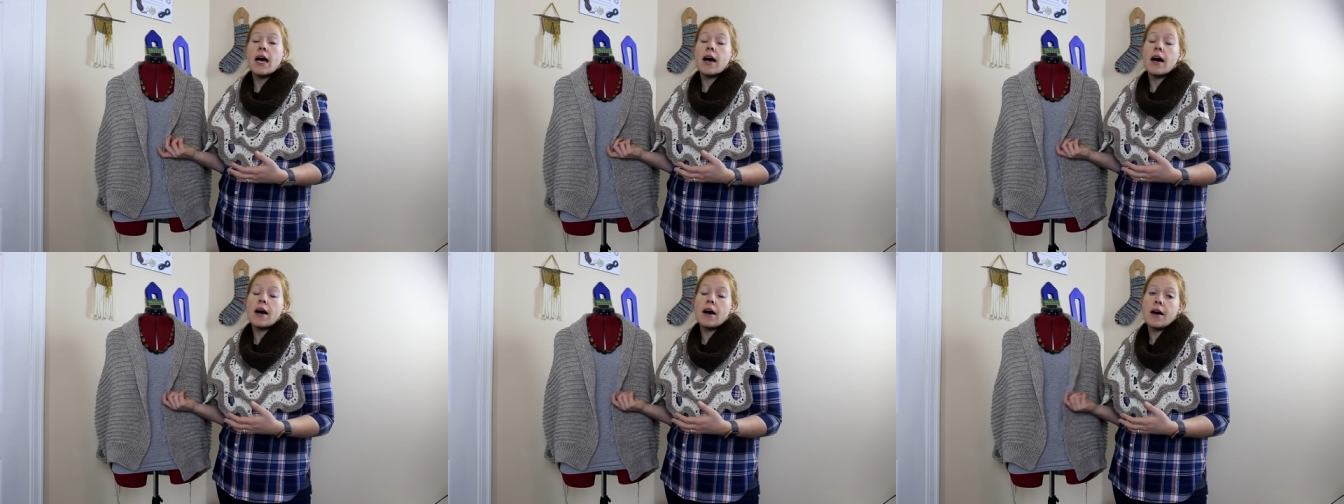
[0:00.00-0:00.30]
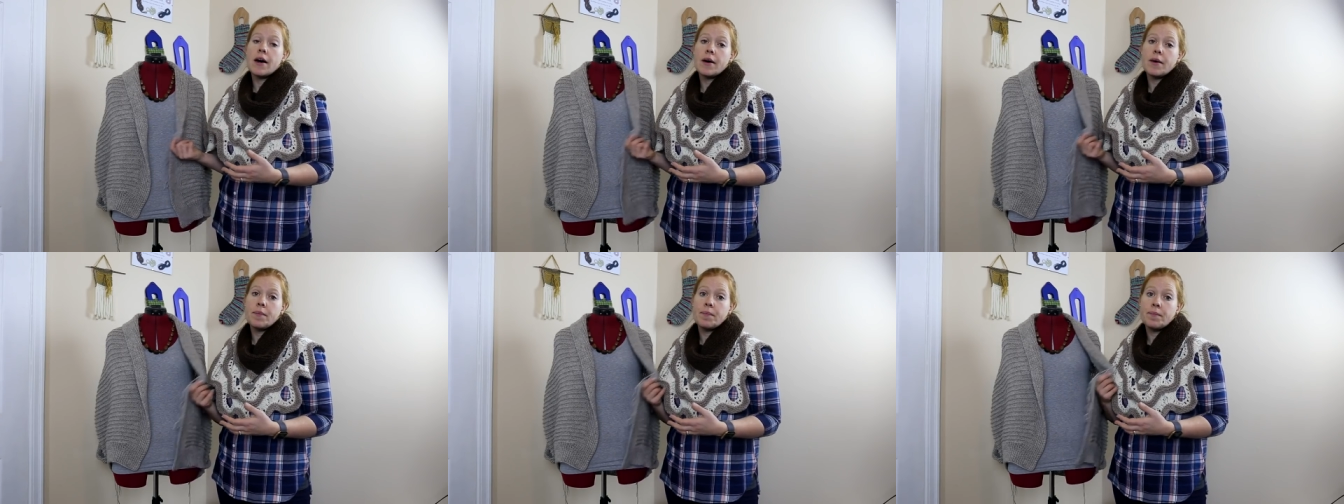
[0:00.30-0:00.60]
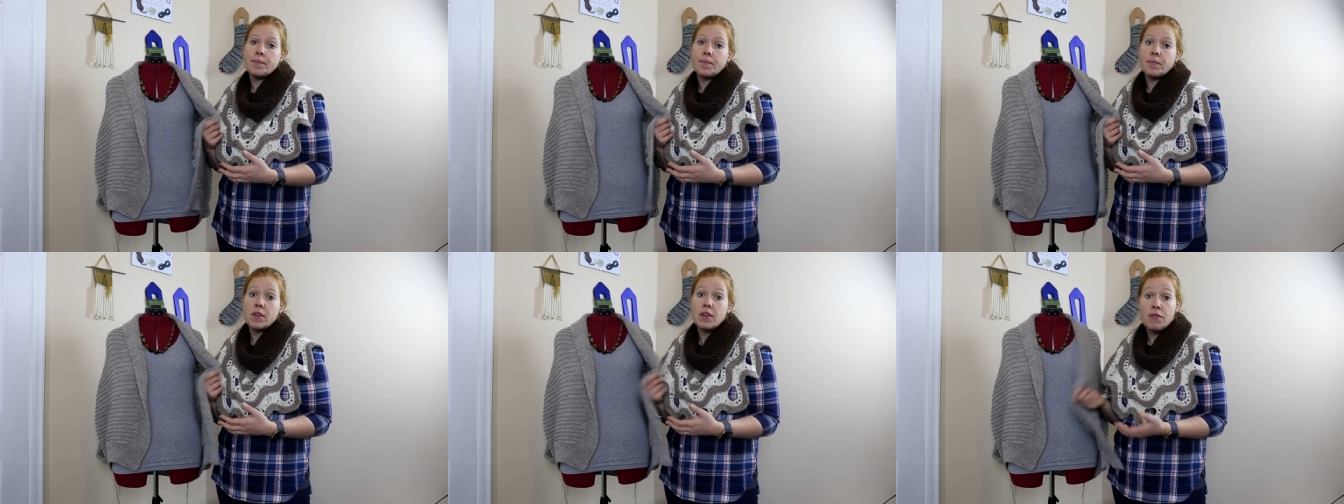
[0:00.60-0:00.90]

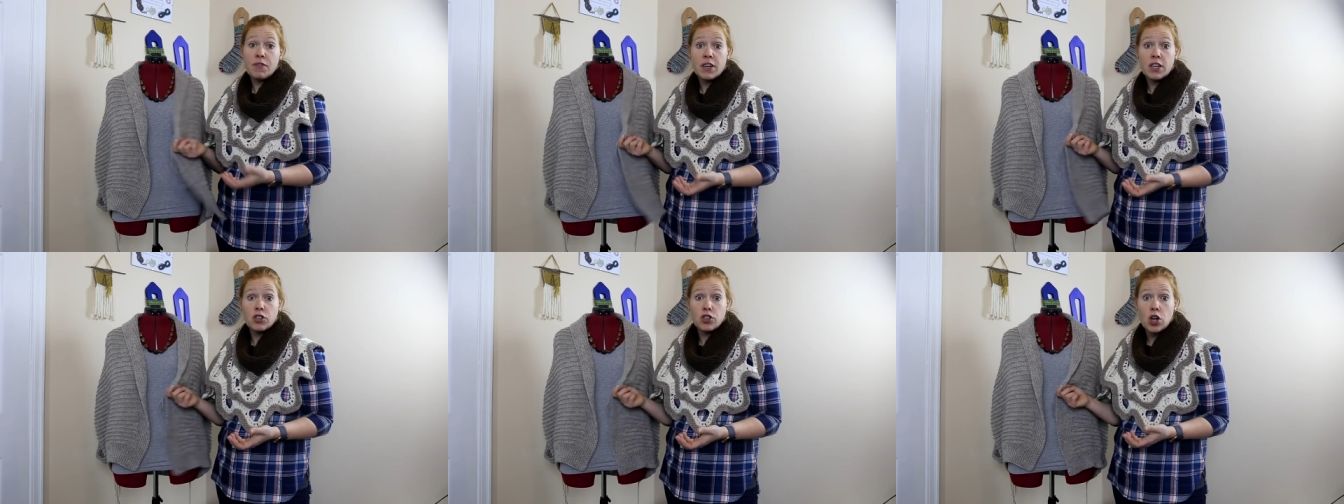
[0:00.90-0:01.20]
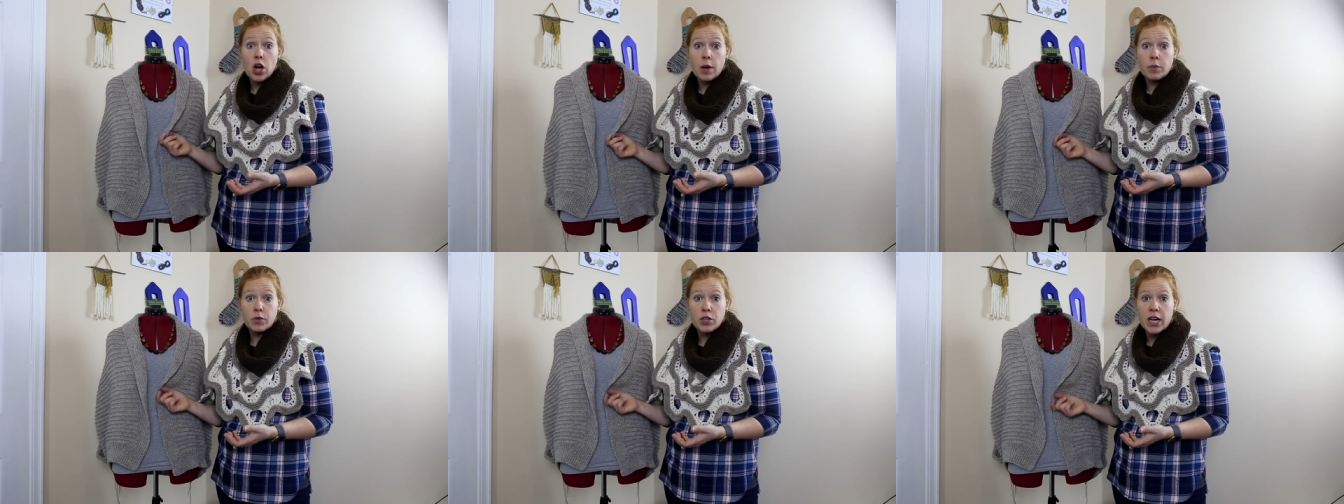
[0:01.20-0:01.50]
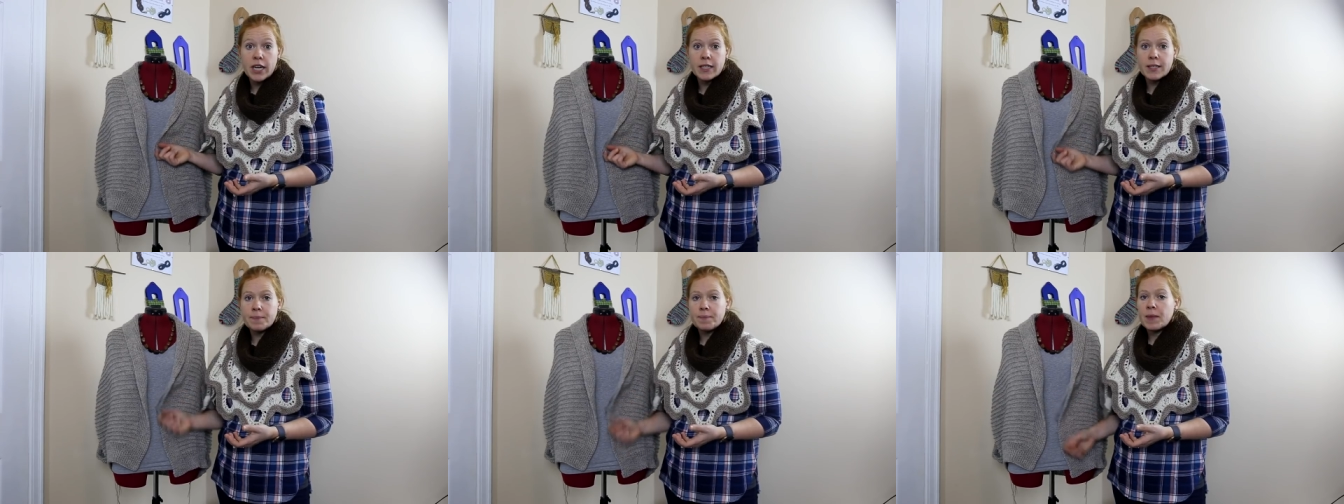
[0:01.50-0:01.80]
um, the finished
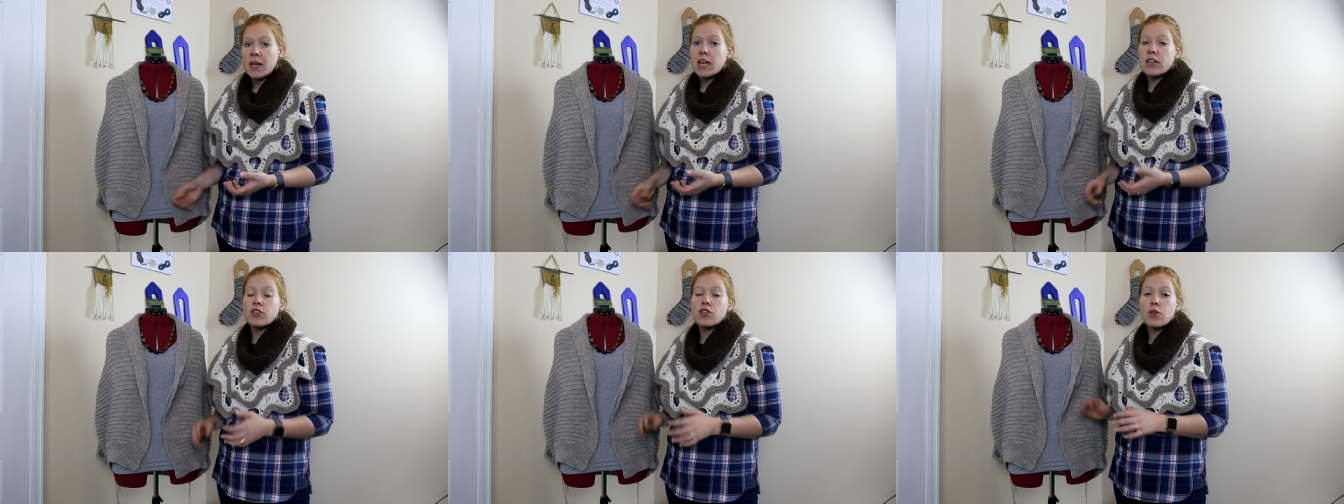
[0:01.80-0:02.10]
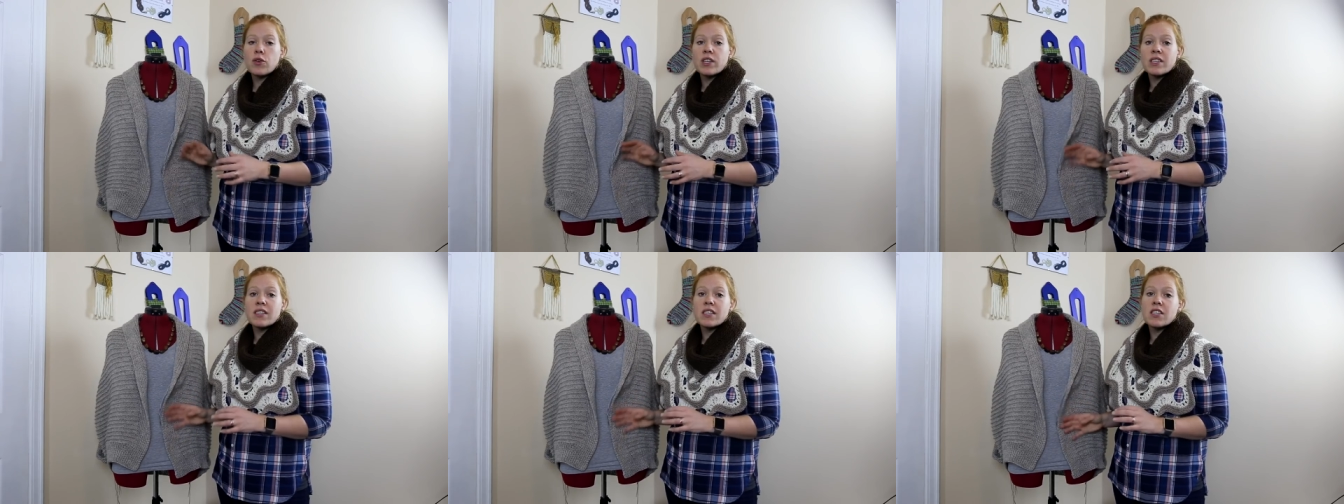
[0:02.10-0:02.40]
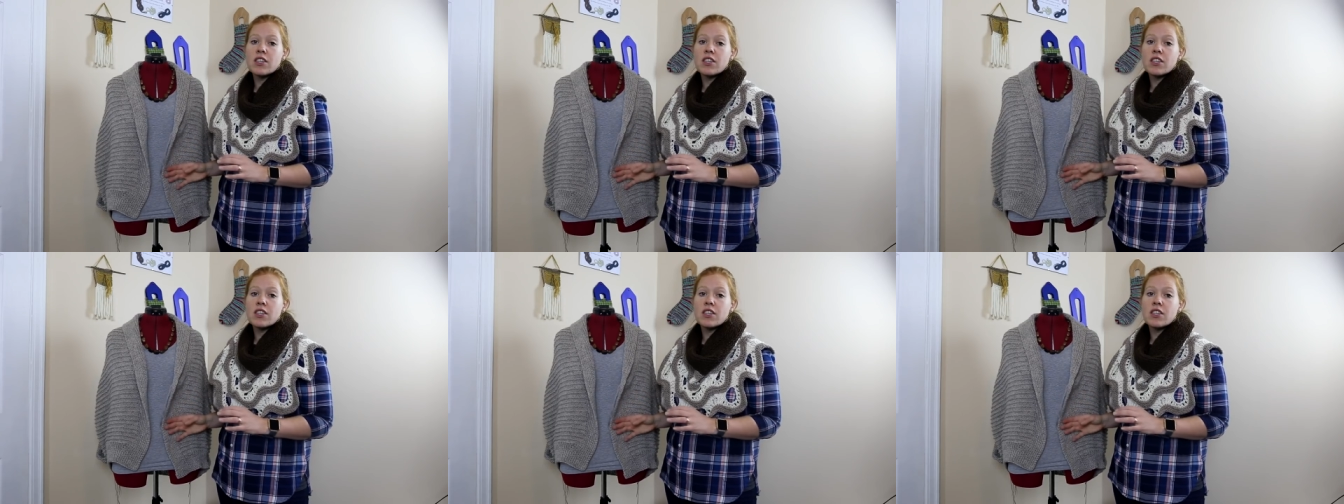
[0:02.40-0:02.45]
object. So this